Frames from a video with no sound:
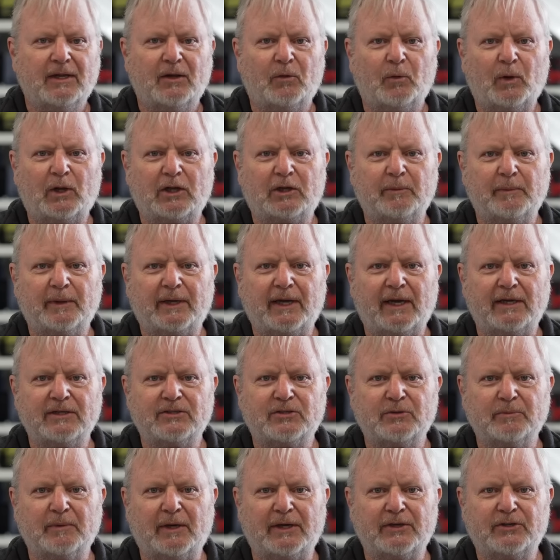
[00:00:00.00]
Welcome again
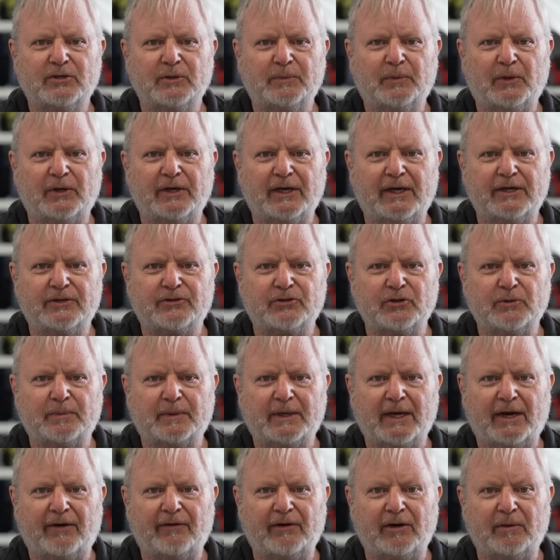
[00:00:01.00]
to my 2.8 Troop
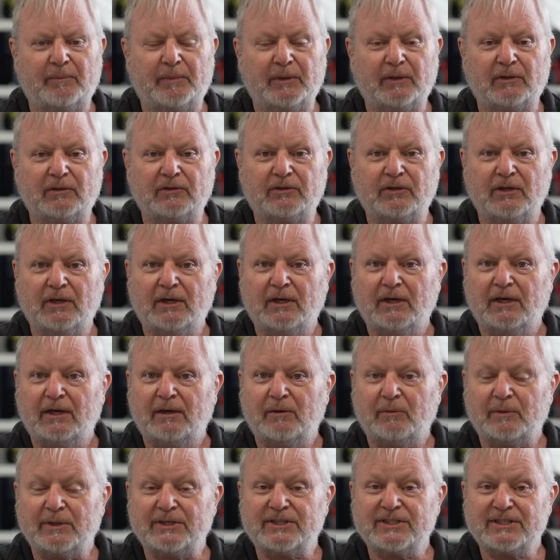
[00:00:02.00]
Carrier build.
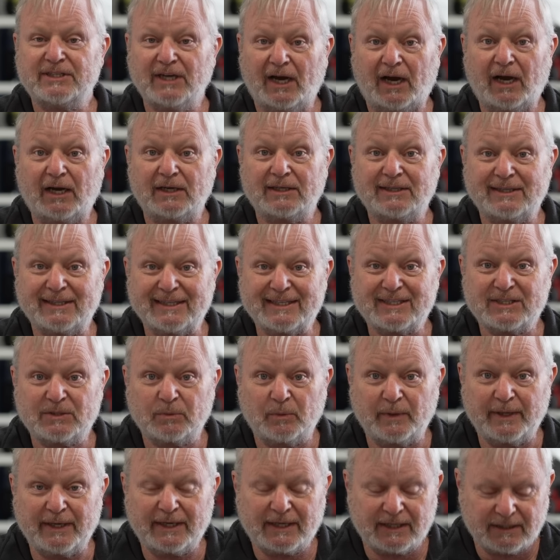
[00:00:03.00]
We start this
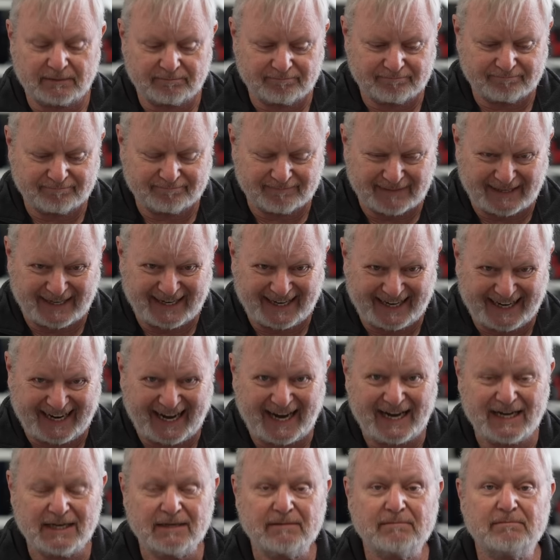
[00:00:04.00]
week,
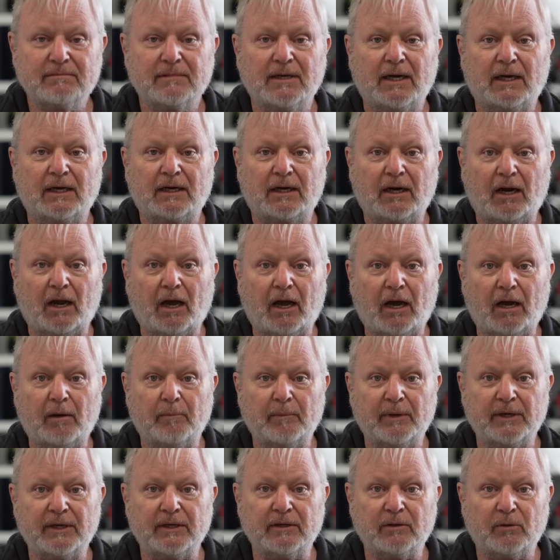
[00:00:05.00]
again,
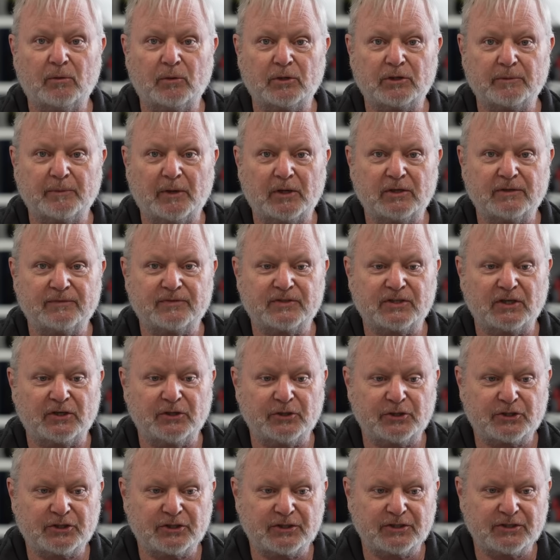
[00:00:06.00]
Farm and Automotive
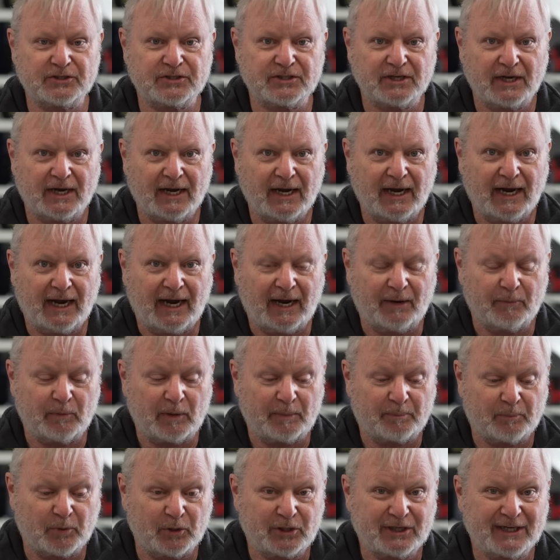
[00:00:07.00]
Solutions, and
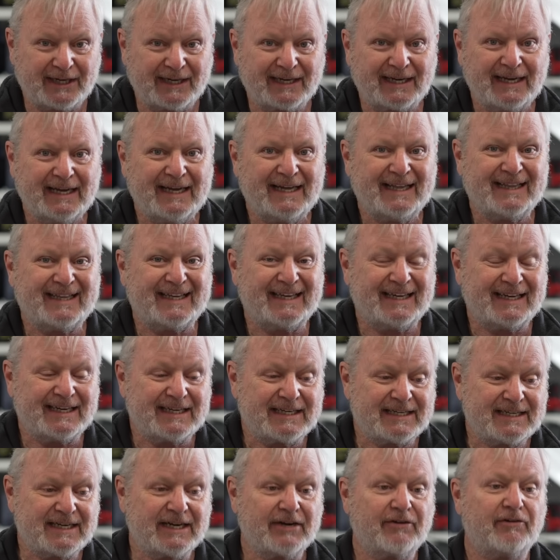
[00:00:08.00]
we're putting the
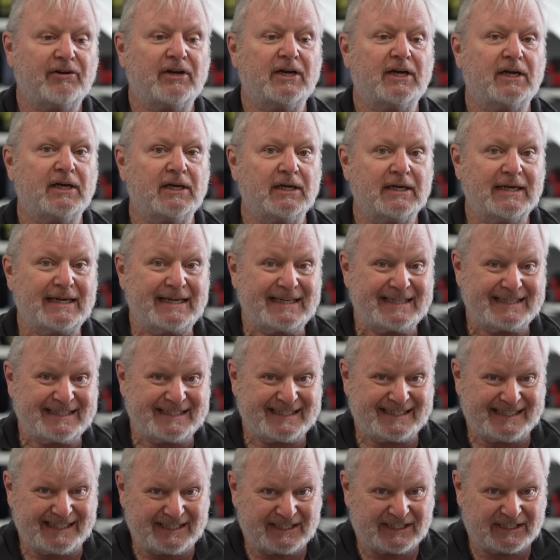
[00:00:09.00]
interior
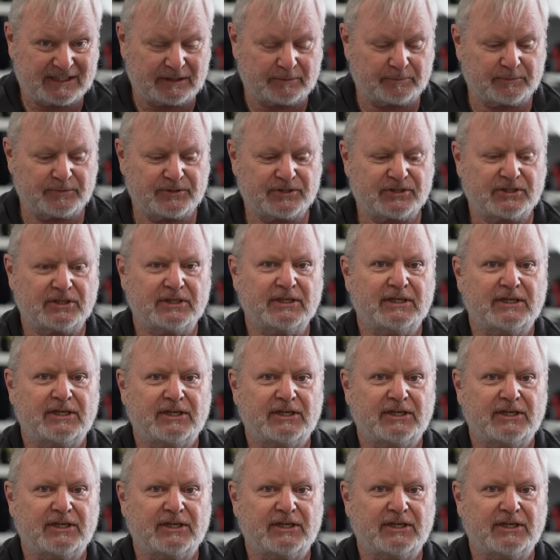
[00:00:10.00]
systems